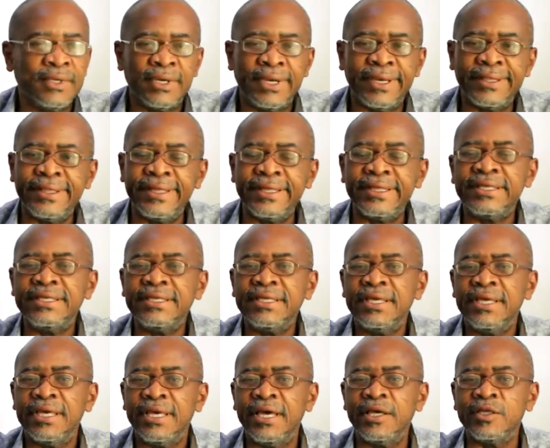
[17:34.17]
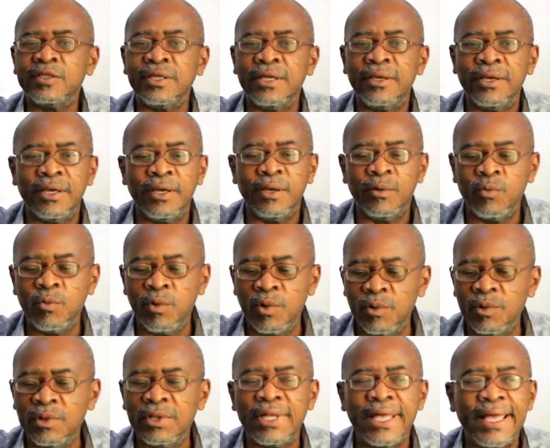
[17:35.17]
I think
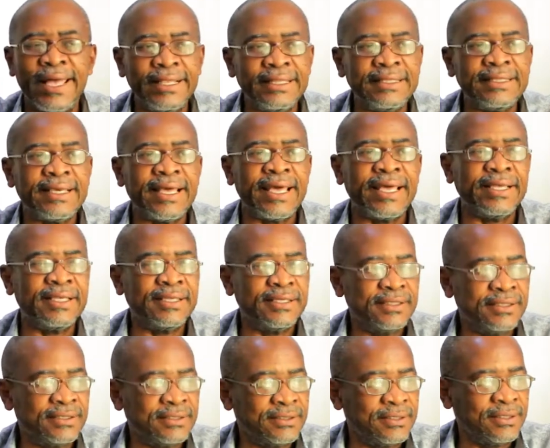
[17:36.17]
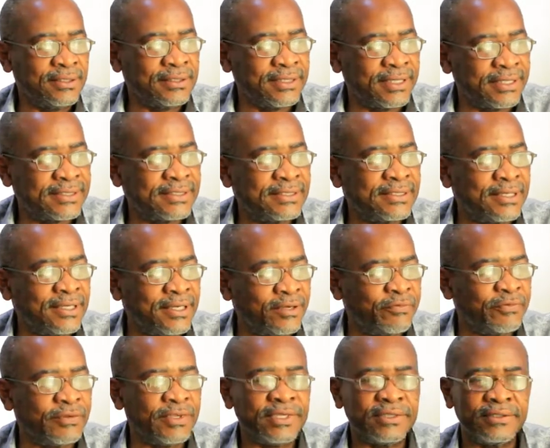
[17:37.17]
we'll end here this
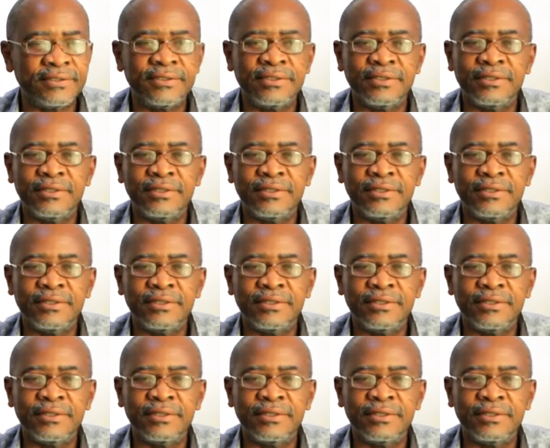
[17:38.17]
evening,